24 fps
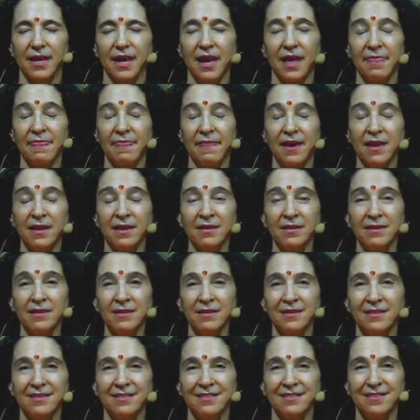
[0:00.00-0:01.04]
And then,
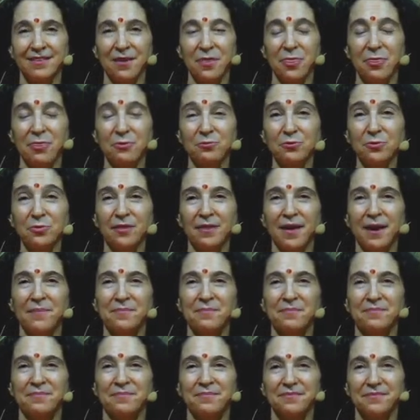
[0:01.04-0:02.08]
through them,
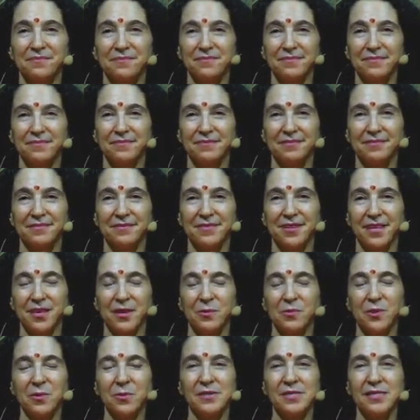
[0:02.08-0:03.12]

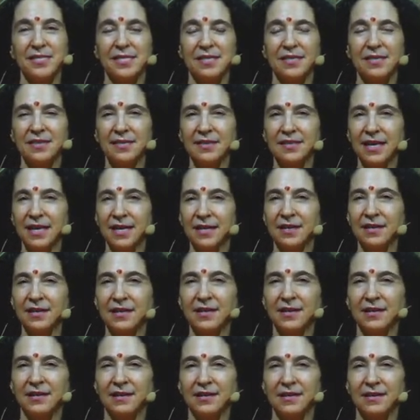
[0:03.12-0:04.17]
we will see the light
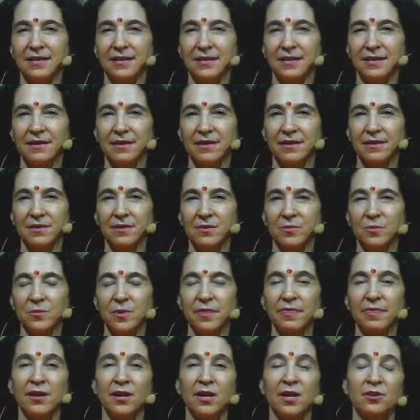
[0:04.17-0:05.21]

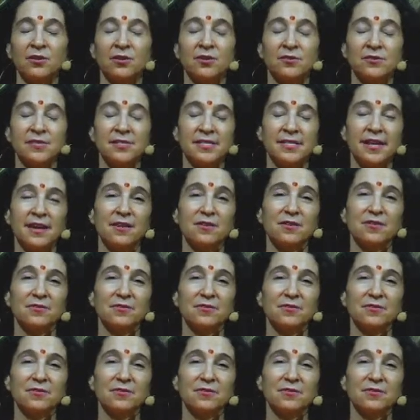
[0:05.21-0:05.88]
within our own selves.